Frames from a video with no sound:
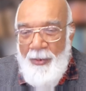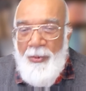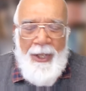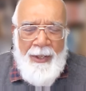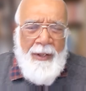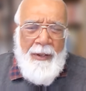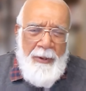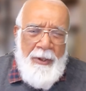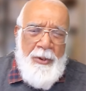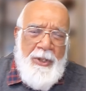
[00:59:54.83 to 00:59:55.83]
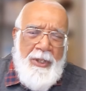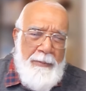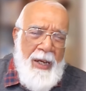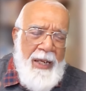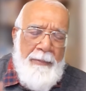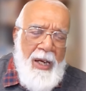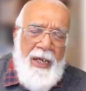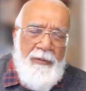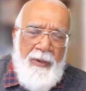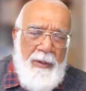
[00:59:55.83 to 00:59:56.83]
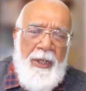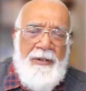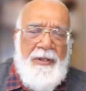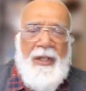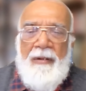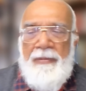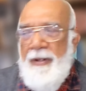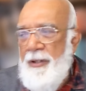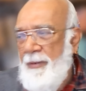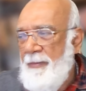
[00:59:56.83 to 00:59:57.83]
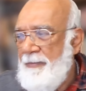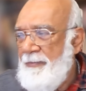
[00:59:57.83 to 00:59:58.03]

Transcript: Why? Because then my mind will be unselfish.